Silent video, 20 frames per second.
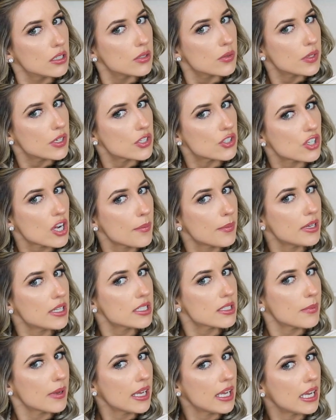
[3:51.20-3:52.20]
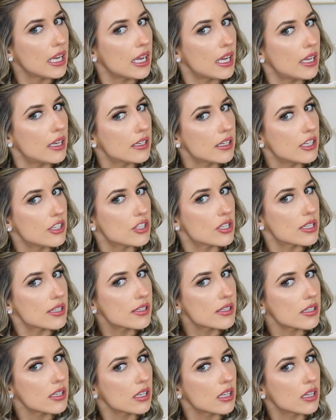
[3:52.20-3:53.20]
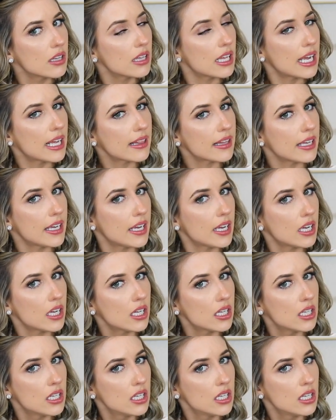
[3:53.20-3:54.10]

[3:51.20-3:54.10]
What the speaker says: So I just drop it into my hand and just lightly